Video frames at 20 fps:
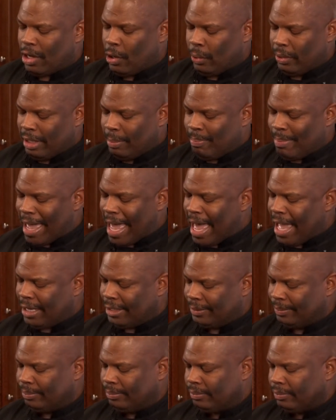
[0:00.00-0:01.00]
on the back.
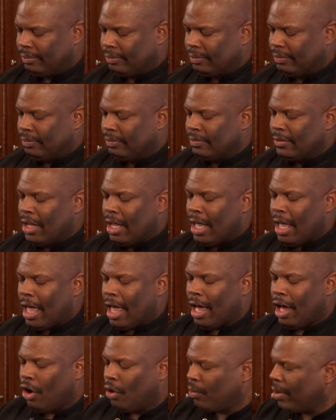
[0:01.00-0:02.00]

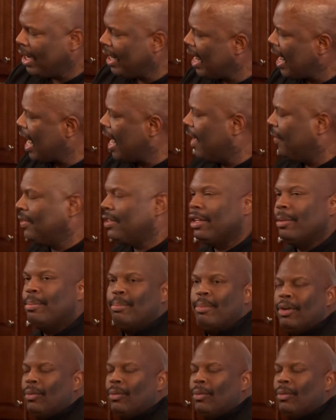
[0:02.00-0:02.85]
I already have some